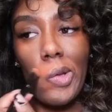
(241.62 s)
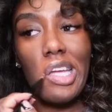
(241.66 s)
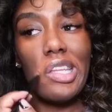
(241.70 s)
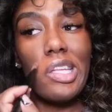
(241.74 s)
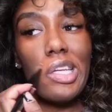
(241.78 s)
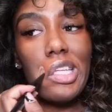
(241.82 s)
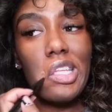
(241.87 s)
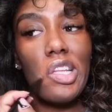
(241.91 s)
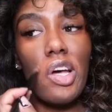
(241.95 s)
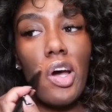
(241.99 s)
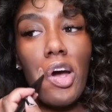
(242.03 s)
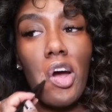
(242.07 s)
I
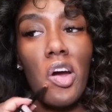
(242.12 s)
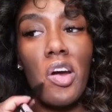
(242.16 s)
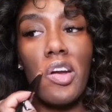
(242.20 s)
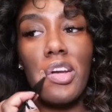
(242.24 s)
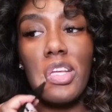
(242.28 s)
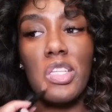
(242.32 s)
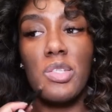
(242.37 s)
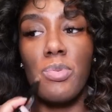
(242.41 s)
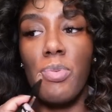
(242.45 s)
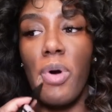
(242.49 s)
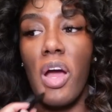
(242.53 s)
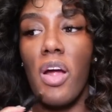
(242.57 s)
think the
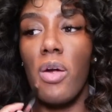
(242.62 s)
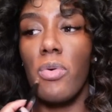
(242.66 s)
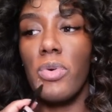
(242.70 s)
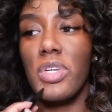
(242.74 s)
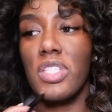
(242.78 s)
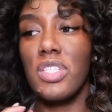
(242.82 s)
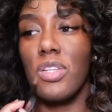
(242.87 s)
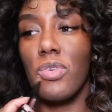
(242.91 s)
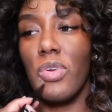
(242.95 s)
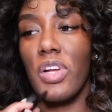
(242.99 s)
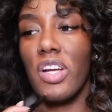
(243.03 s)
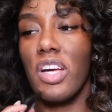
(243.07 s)
hardest part
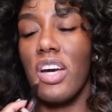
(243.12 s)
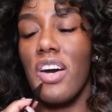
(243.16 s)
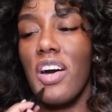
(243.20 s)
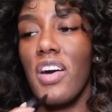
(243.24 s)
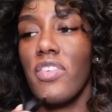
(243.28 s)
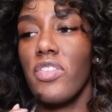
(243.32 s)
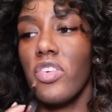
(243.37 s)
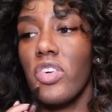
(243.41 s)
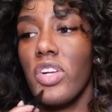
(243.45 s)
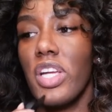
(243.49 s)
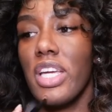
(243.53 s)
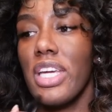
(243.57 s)
was the
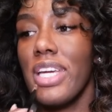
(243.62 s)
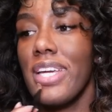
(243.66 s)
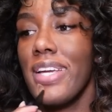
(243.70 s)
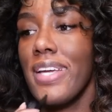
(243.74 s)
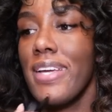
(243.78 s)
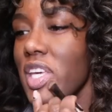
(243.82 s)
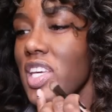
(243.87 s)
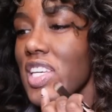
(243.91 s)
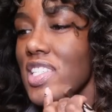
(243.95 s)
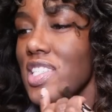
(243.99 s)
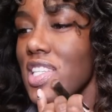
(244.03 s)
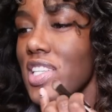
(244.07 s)
recovery
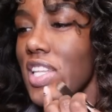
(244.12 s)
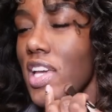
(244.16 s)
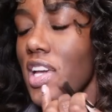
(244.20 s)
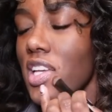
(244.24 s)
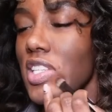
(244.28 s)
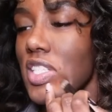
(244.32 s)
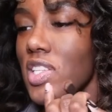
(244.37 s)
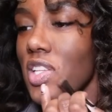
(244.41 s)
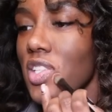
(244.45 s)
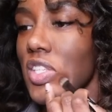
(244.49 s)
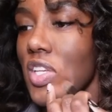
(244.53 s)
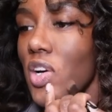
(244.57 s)
because it
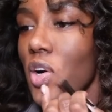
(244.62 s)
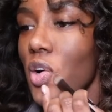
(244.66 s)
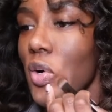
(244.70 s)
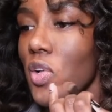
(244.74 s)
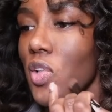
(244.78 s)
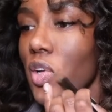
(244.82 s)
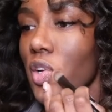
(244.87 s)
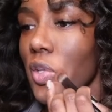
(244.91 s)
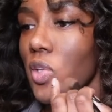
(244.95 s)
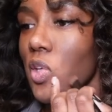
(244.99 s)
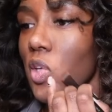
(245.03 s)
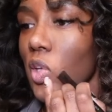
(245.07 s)
takes a toll
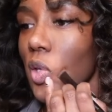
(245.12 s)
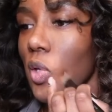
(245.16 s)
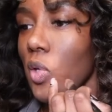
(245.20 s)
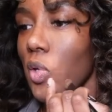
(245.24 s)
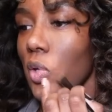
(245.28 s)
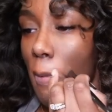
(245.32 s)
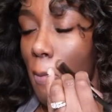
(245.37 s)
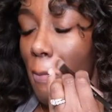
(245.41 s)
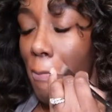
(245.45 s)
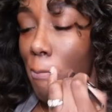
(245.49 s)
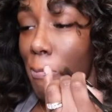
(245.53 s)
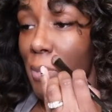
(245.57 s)
on you
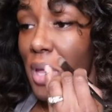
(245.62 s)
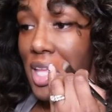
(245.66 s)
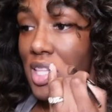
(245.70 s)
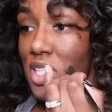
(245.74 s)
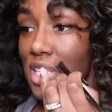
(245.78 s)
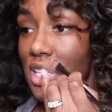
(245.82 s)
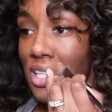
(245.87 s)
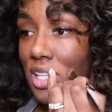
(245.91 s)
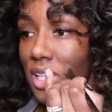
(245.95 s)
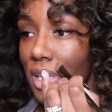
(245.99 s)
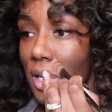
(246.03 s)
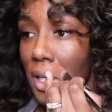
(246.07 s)

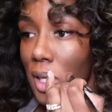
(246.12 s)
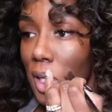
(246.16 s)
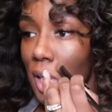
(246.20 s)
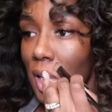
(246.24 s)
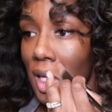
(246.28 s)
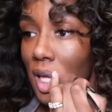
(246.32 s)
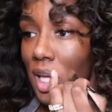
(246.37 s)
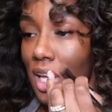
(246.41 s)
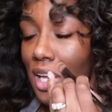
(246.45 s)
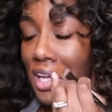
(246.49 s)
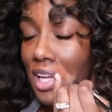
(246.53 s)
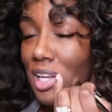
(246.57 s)
mentally
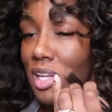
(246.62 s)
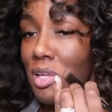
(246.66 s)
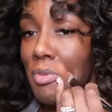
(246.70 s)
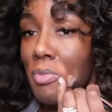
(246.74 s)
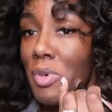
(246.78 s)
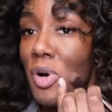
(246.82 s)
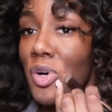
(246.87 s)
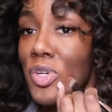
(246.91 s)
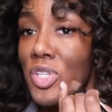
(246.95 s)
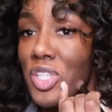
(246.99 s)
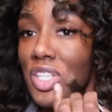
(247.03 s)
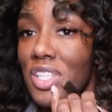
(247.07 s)
and
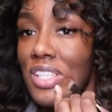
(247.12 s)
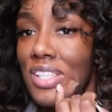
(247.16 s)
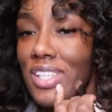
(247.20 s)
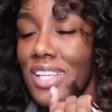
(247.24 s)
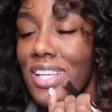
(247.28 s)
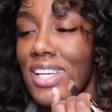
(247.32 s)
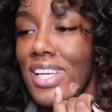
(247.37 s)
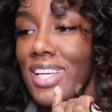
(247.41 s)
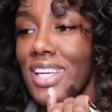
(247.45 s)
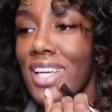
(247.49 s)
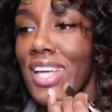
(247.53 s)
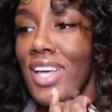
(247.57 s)

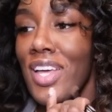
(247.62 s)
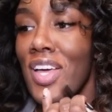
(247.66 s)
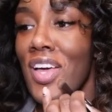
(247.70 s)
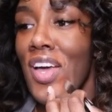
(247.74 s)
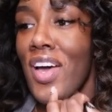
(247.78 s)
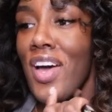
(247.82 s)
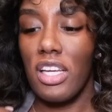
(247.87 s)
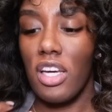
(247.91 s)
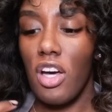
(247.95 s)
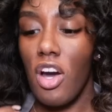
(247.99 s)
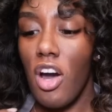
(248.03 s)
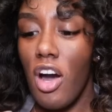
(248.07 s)
emotionally.
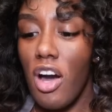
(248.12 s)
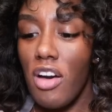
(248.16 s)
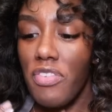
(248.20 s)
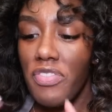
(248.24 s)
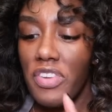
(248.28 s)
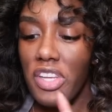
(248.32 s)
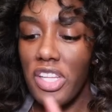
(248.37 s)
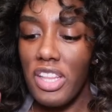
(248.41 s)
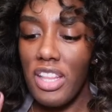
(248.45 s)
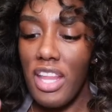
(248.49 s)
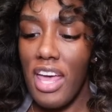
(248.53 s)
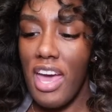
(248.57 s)

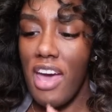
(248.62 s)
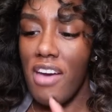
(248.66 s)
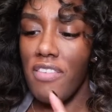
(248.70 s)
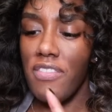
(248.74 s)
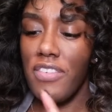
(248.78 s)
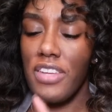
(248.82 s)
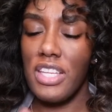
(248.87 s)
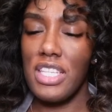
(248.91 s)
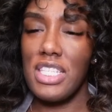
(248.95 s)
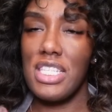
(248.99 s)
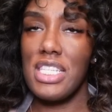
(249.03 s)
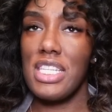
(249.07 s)
Coughing,
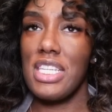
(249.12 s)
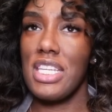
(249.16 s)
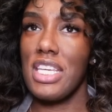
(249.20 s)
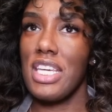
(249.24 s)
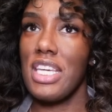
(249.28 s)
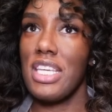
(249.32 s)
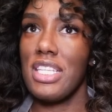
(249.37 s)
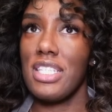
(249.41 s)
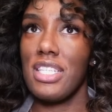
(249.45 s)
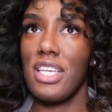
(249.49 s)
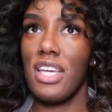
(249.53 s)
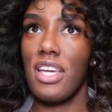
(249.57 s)
laughing,
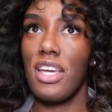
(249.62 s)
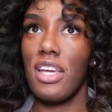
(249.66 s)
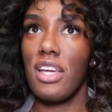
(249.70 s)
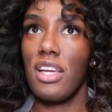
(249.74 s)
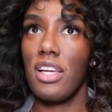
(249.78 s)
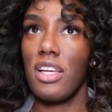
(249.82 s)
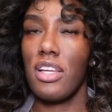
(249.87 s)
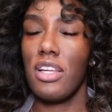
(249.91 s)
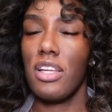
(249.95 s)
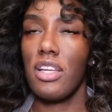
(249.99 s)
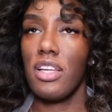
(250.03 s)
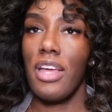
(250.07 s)

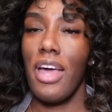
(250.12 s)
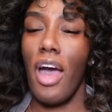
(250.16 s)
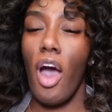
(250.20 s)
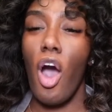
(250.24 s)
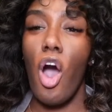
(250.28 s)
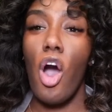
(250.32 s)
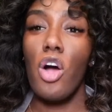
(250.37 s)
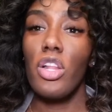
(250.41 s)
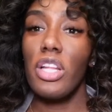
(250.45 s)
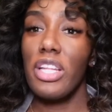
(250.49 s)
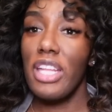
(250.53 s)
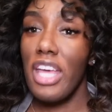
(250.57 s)
sneezing,
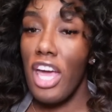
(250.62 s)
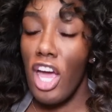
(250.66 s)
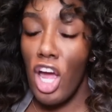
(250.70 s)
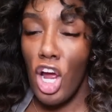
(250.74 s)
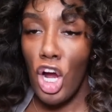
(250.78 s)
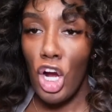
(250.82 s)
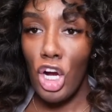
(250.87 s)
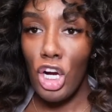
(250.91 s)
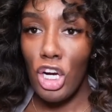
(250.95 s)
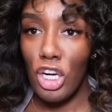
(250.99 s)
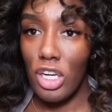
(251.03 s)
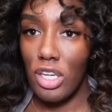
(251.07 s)
all of that
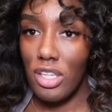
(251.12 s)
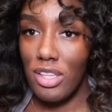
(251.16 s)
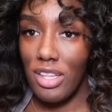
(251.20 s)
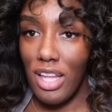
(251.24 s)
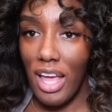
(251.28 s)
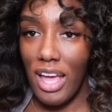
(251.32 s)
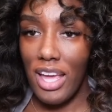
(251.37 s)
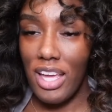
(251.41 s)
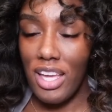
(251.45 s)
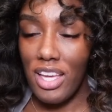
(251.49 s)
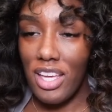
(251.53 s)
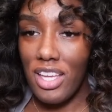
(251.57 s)
hurt.
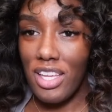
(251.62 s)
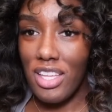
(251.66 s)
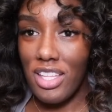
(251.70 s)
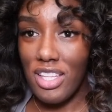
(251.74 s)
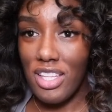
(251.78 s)
Like,